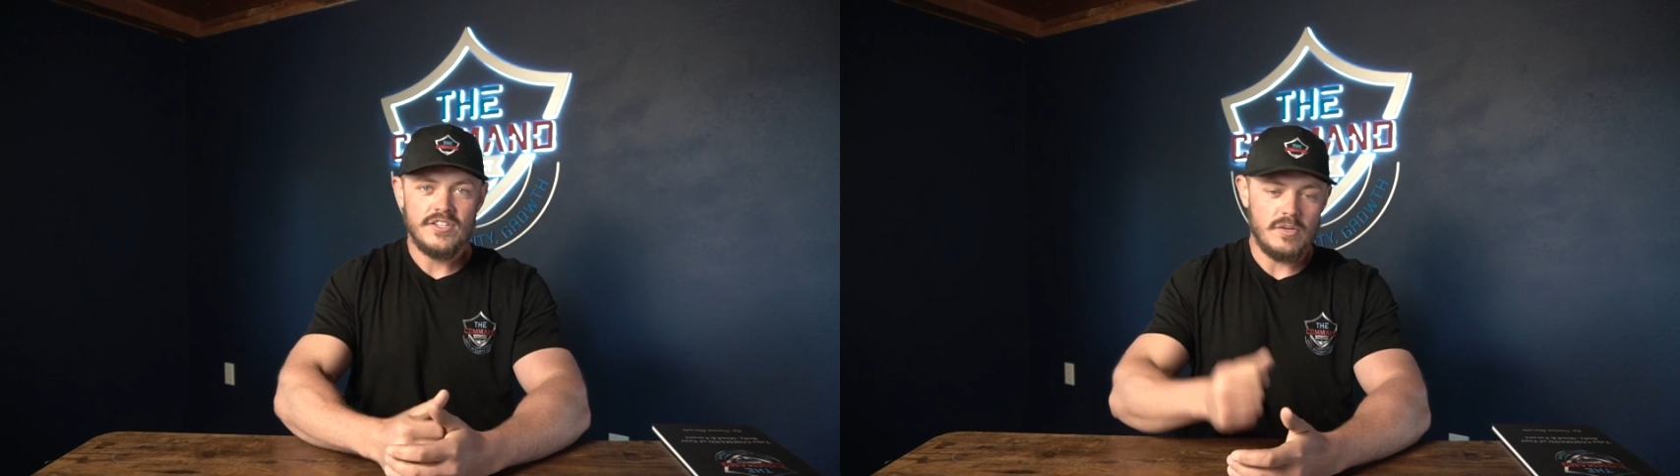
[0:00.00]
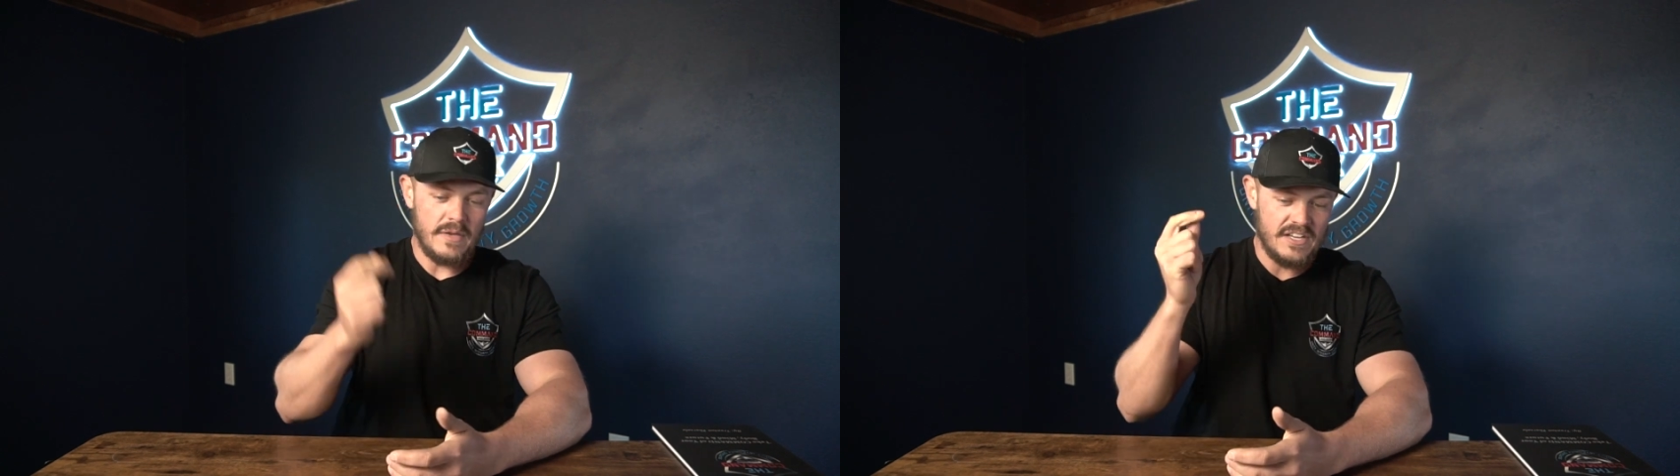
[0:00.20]

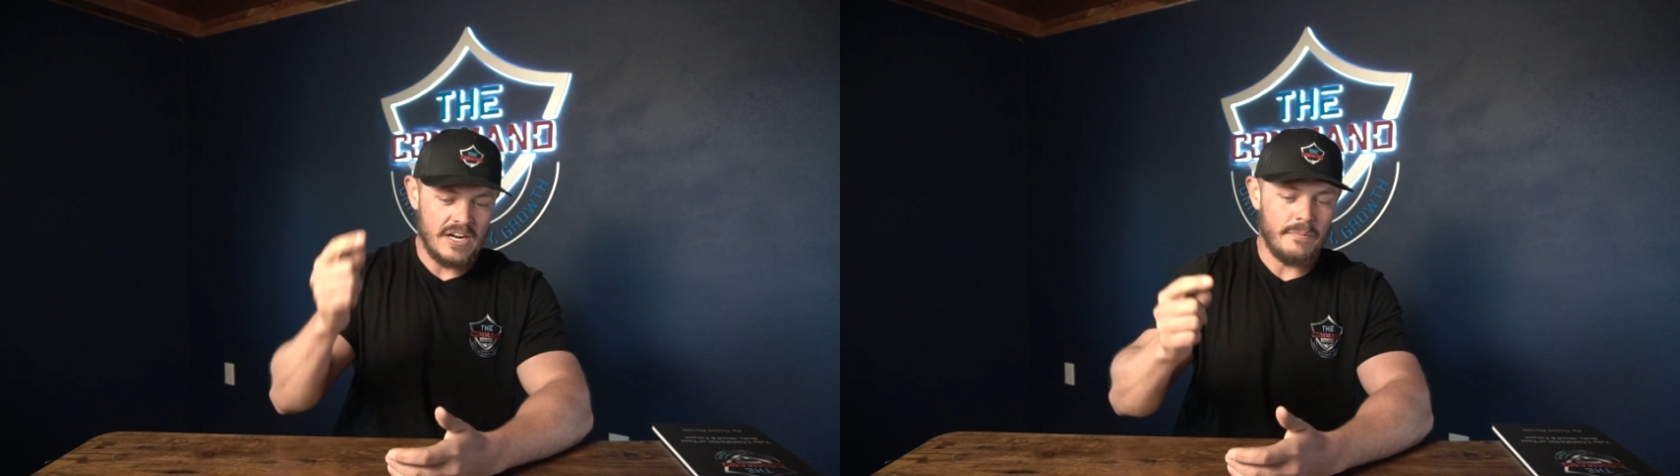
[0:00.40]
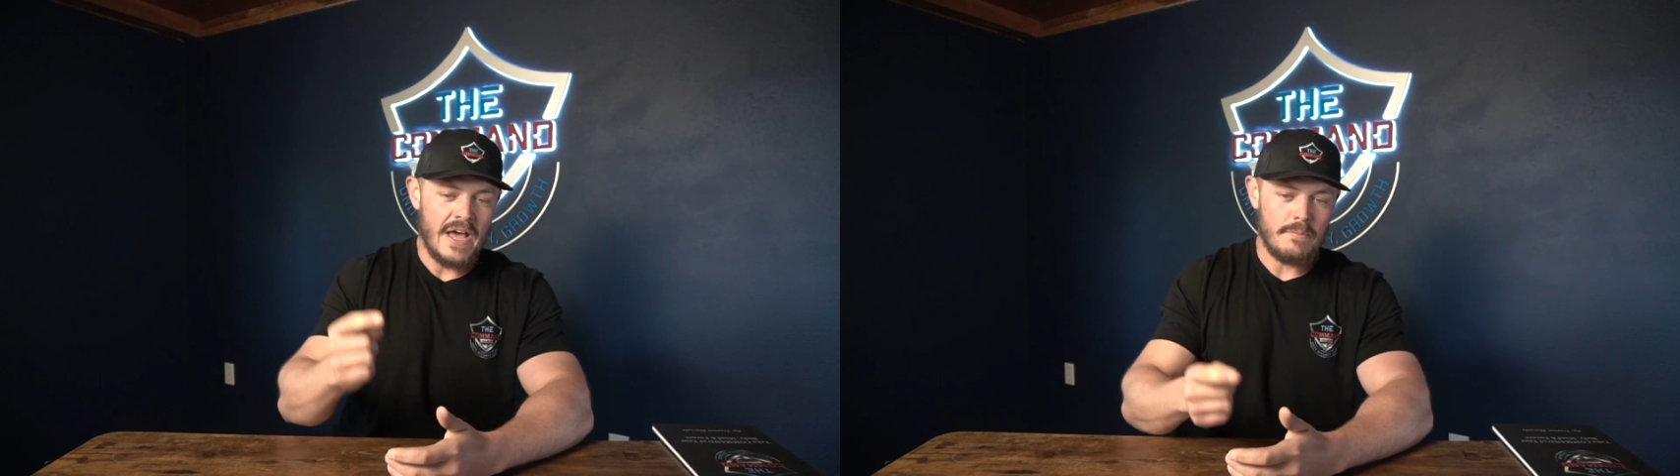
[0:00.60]
to
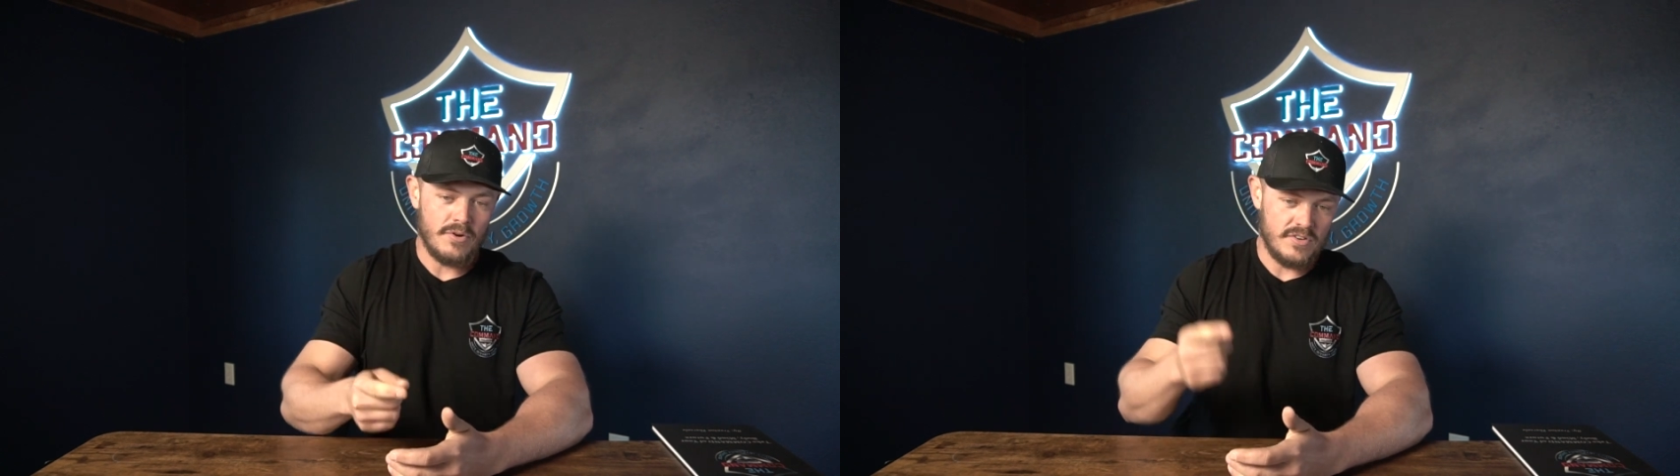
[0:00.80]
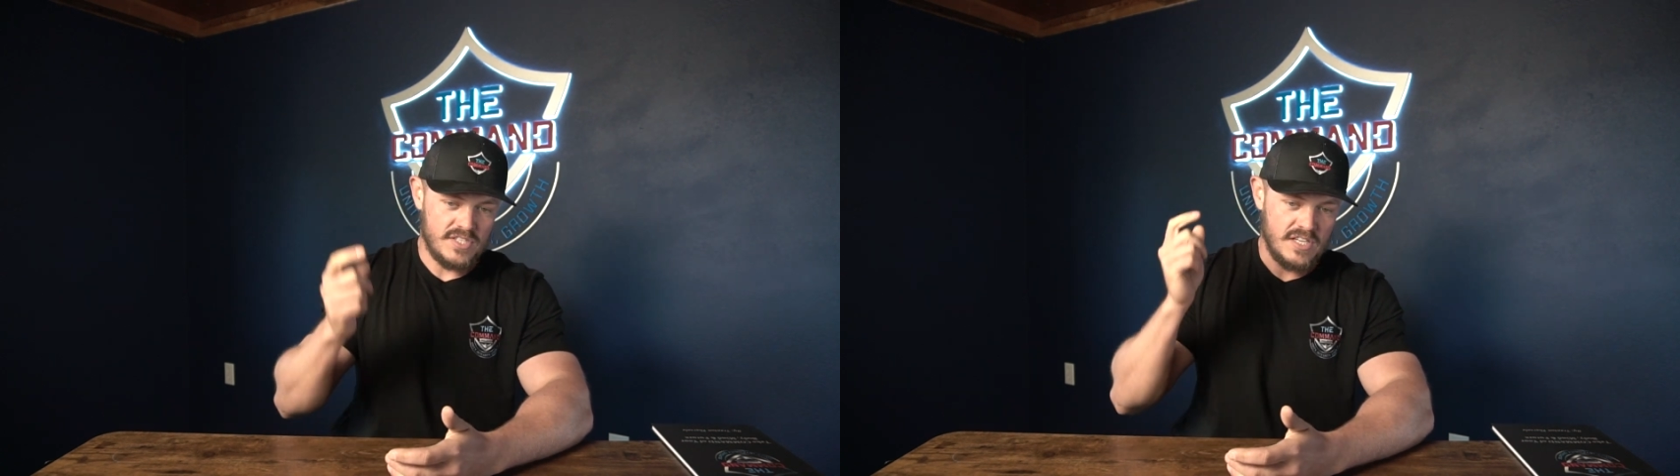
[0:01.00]
become that
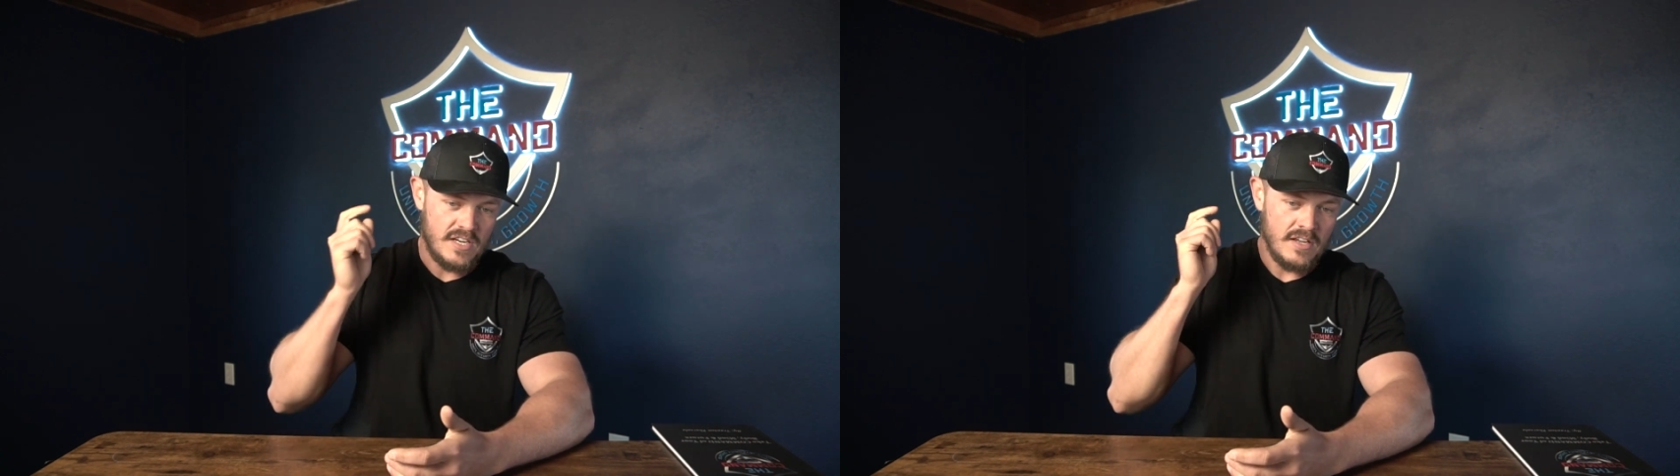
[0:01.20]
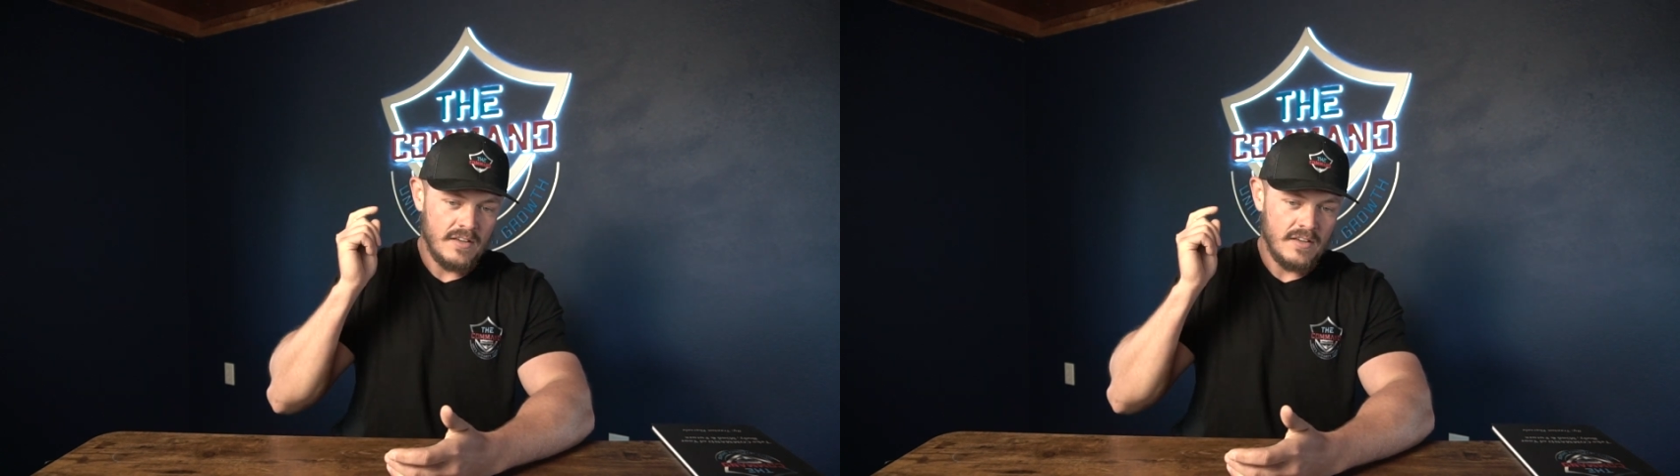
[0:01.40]
person